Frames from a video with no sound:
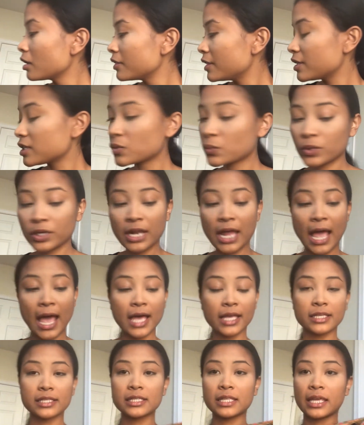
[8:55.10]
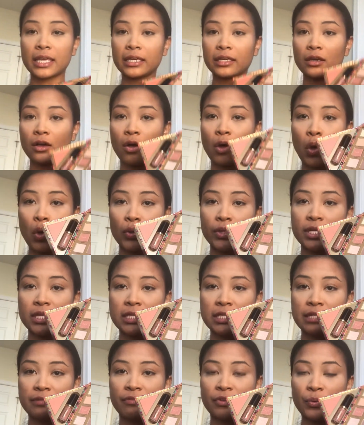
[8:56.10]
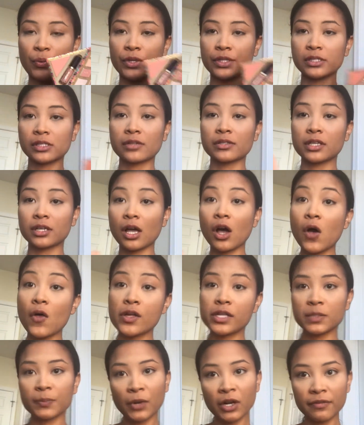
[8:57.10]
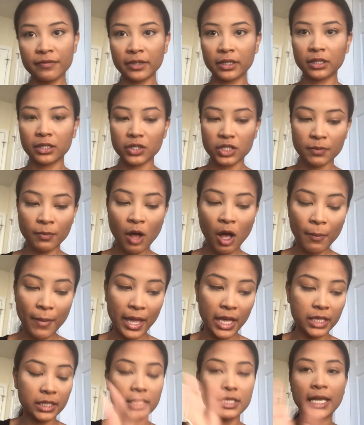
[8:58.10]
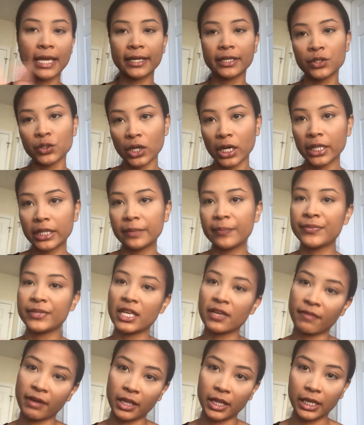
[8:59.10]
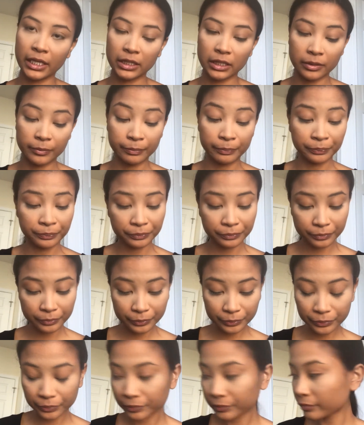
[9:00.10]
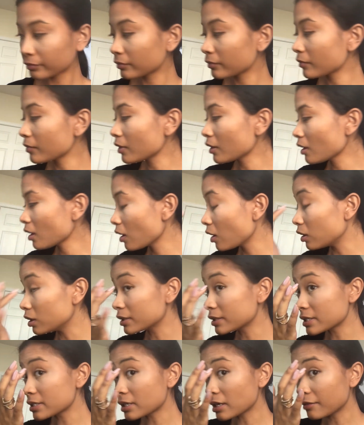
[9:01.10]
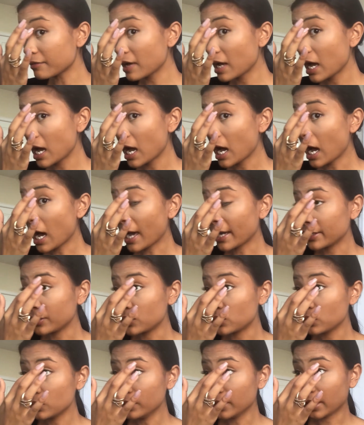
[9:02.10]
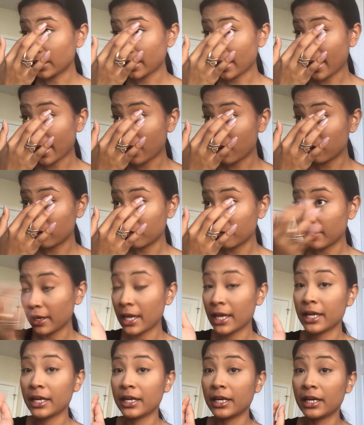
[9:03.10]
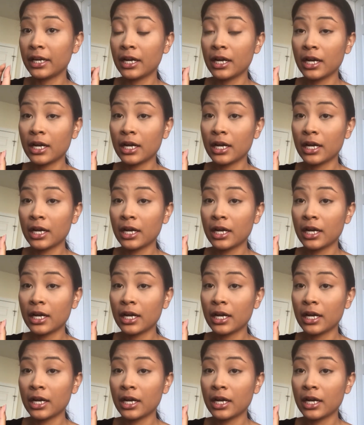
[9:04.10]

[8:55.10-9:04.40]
this one has like all these different ones. So I was like, oh, that's perfect. They're small pans. I can try them, see if I like them, all this stuff. I do not have an